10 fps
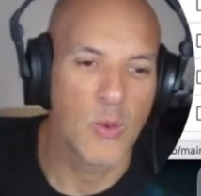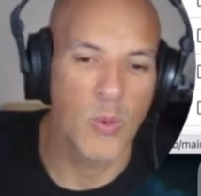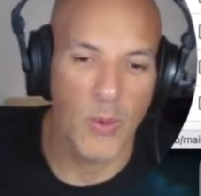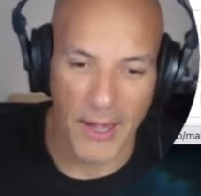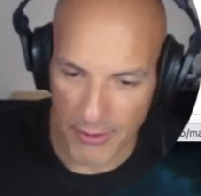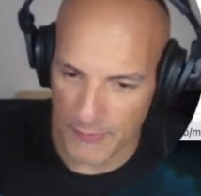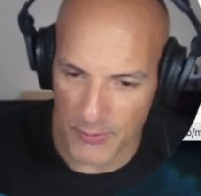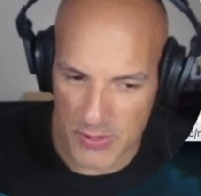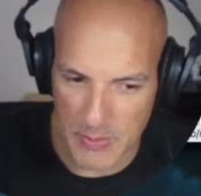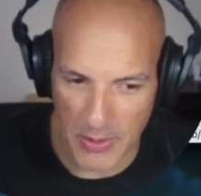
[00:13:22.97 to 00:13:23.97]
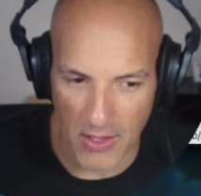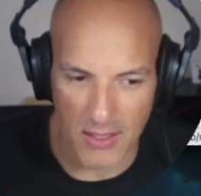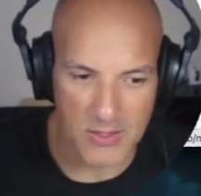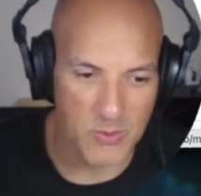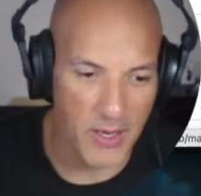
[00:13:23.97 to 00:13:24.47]
Where it falls
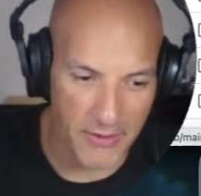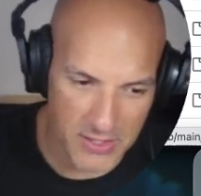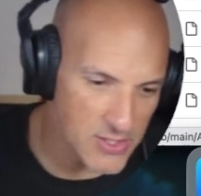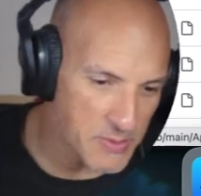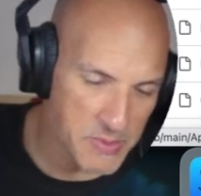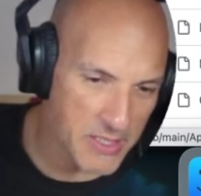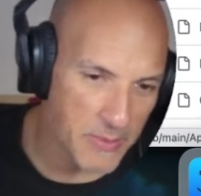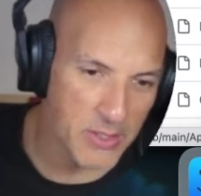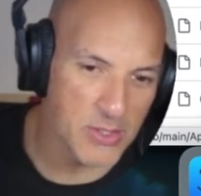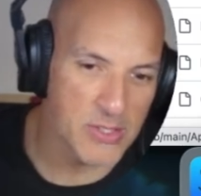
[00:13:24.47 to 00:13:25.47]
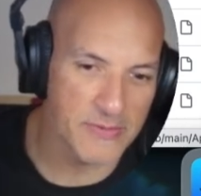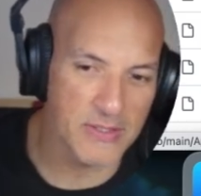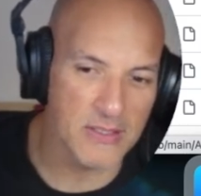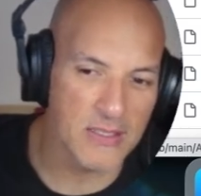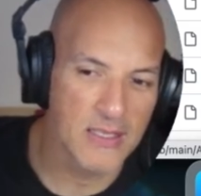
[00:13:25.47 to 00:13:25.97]
apart, where it stops becoming
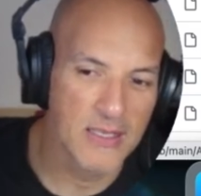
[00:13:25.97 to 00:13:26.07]
useful,